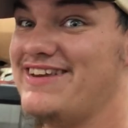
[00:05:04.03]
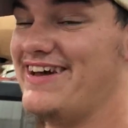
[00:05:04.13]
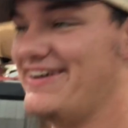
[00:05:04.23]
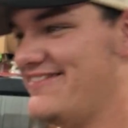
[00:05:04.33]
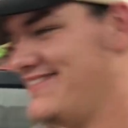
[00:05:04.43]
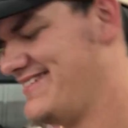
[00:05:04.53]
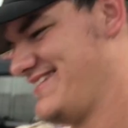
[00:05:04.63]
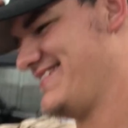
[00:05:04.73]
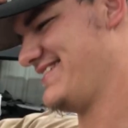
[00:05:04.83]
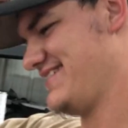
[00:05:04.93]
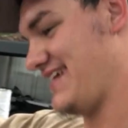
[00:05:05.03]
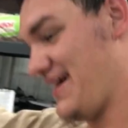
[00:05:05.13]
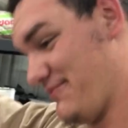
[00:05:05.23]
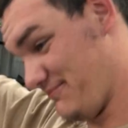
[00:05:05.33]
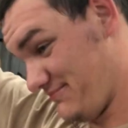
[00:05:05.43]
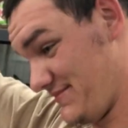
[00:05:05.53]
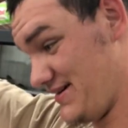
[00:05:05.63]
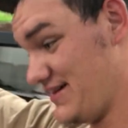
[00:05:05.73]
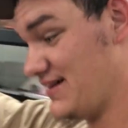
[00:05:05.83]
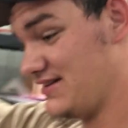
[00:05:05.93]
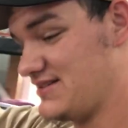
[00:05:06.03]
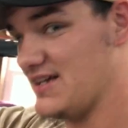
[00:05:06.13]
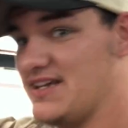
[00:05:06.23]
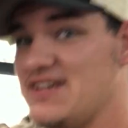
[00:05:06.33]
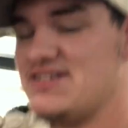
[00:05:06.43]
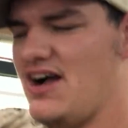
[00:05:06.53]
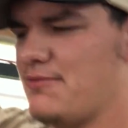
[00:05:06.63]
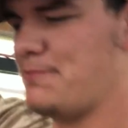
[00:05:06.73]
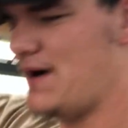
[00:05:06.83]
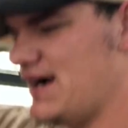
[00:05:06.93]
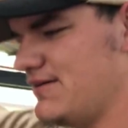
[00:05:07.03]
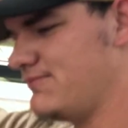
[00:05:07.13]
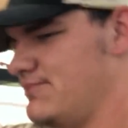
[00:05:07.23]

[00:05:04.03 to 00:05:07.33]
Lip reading: do and to get y'all prepared.